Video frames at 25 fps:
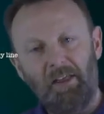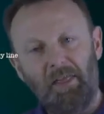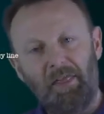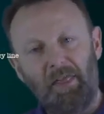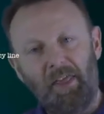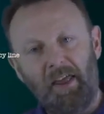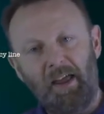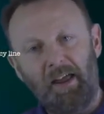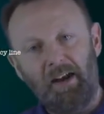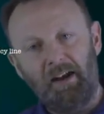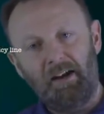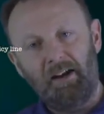
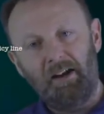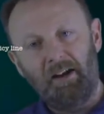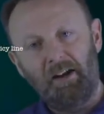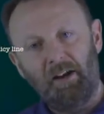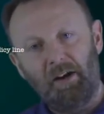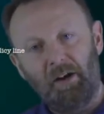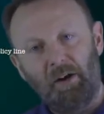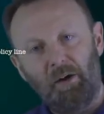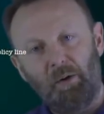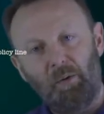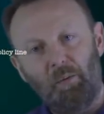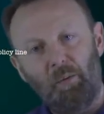then
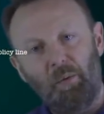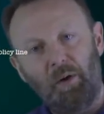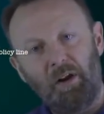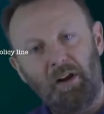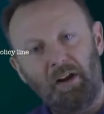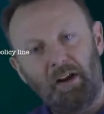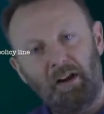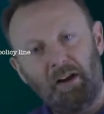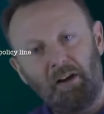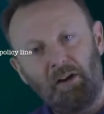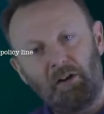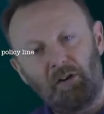
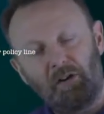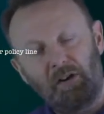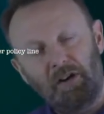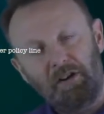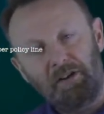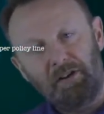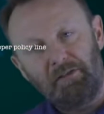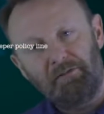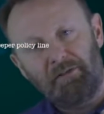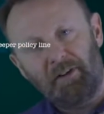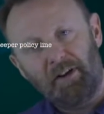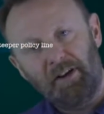we're
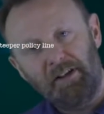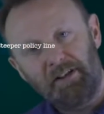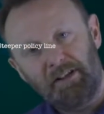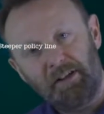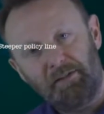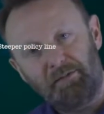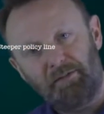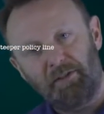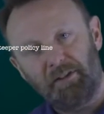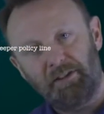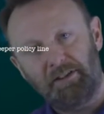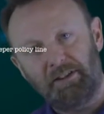encouraging very
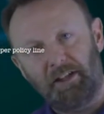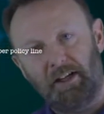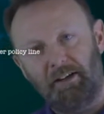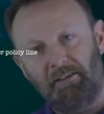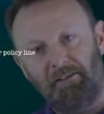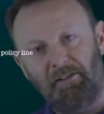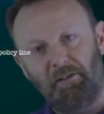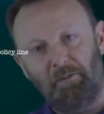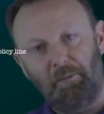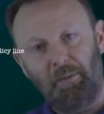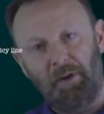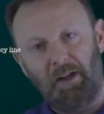different
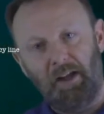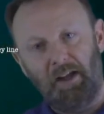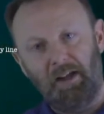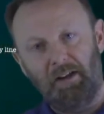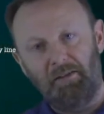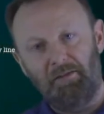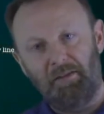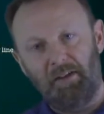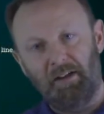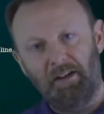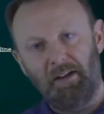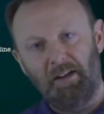types of
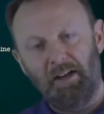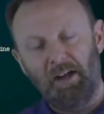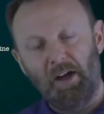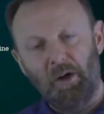behaviour.